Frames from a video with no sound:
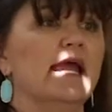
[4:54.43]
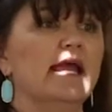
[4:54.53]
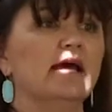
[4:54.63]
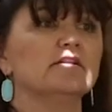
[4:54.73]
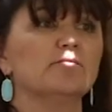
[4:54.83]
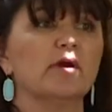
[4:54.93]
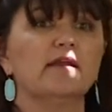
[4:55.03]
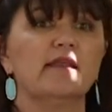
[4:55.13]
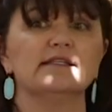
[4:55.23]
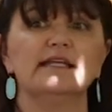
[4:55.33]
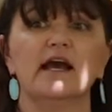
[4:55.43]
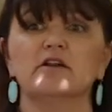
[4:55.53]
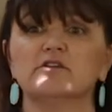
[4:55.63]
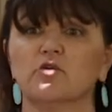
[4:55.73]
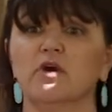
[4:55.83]
and it's breaking that down,
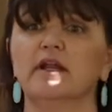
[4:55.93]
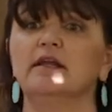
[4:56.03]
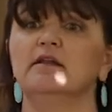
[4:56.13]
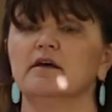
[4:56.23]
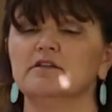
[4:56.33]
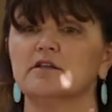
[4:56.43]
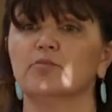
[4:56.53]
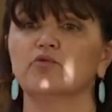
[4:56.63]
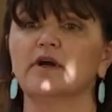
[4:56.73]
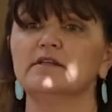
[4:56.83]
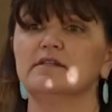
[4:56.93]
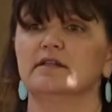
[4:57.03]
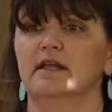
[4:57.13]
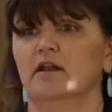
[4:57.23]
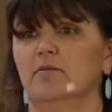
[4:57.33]
it's creating a
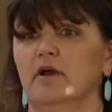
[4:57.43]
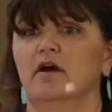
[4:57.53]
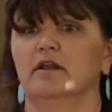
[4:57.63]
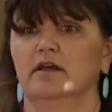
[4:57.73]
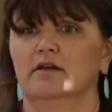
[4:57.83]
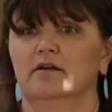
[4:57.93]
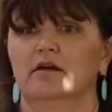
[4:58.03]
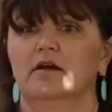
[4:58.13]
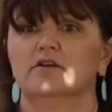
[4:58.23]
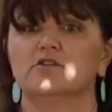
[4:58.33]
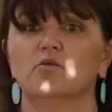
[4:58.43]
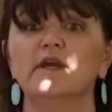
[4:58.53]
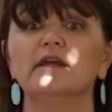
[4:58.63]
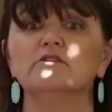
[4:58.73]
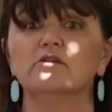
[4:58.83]
suppressant antibiotic. So
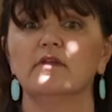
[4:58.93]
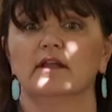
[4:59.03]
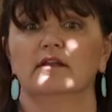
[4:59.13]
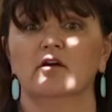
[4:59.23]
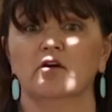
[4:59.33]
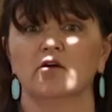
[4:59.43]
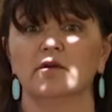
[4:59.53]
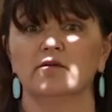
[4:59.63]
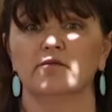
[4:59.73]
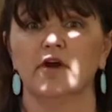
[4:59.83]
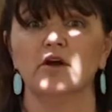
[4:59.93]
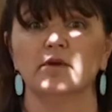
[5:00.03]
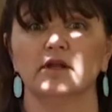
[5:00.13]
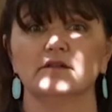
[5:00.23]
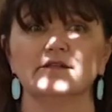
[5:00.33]
we can do that in our urban
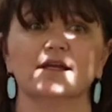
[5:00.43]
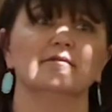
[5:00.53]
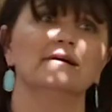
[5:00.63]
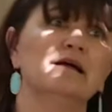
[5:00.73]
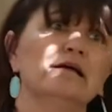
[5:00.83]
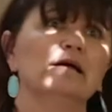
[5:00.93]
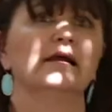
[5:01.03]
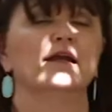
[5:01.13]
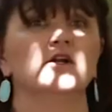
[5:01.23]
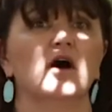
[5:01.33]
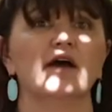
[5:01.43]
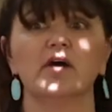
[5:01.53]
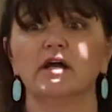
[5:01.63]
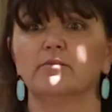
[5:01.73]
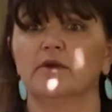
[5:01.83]
environment. It's like, well, you know, I've
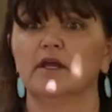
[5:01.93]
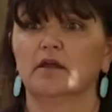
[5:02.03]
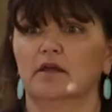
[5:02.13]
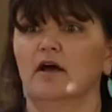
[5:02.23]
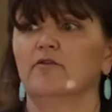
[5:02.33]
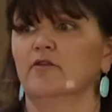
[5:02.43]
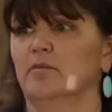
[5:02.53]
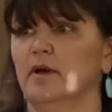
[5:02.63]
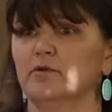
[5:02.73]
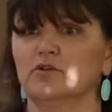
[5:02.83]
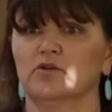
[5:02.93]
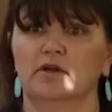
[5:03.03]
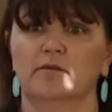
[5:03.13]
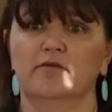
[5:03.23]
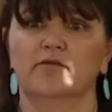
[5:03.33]
got a big California pepper tree
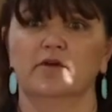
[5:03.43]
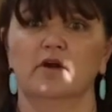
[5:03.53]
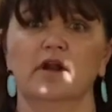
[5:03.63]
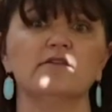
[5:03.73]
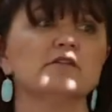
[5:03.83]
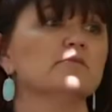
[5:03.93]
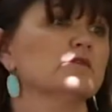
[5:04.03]
in my front yard. I have some